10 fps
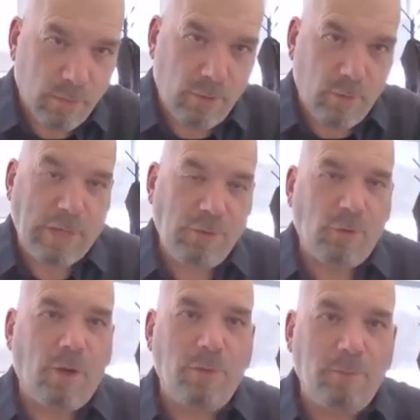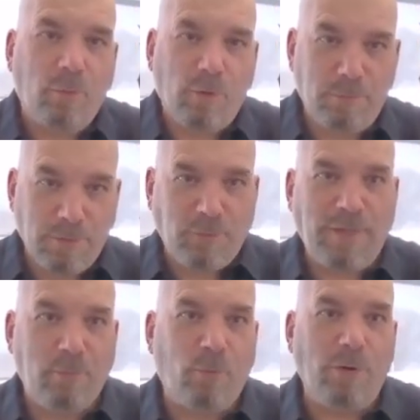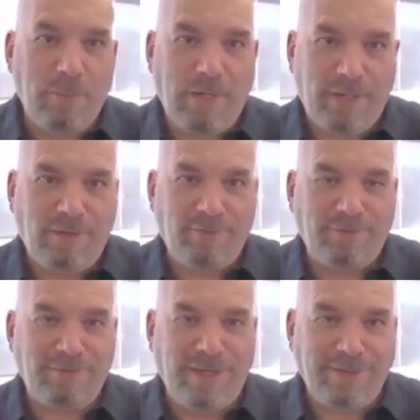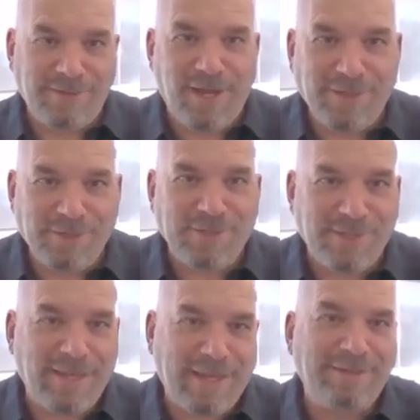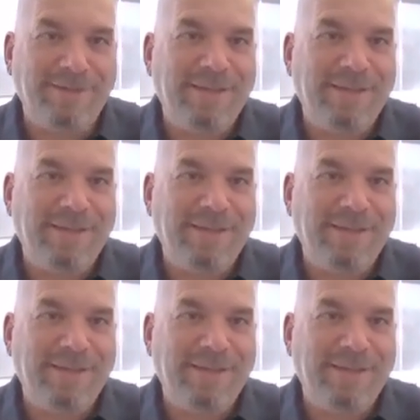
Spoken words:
you know, and you're on the board between board meetings. It's not just that